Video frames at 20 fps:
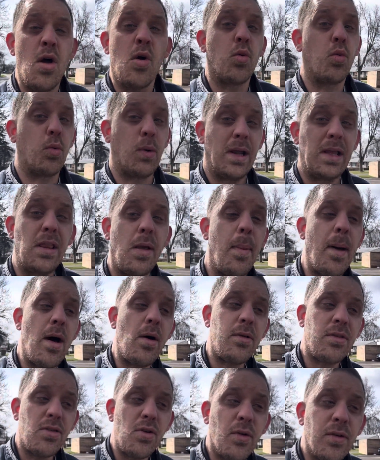ring the
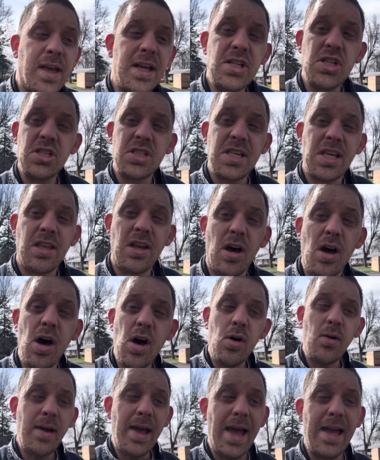bell with the notification set to
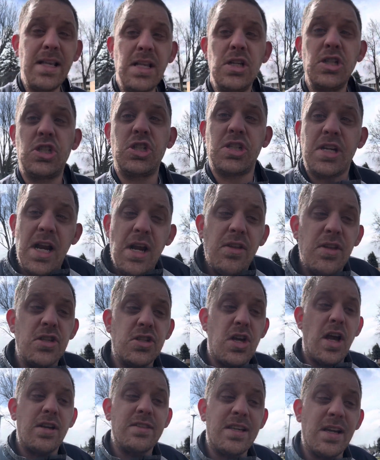all, and share this
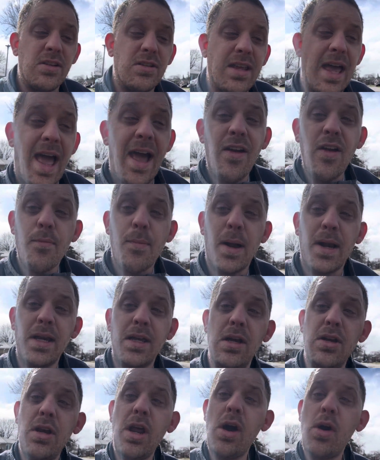content to everybody
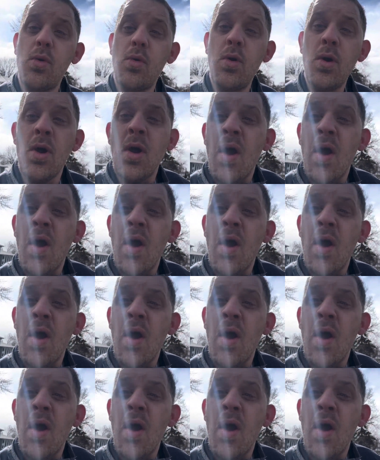you know.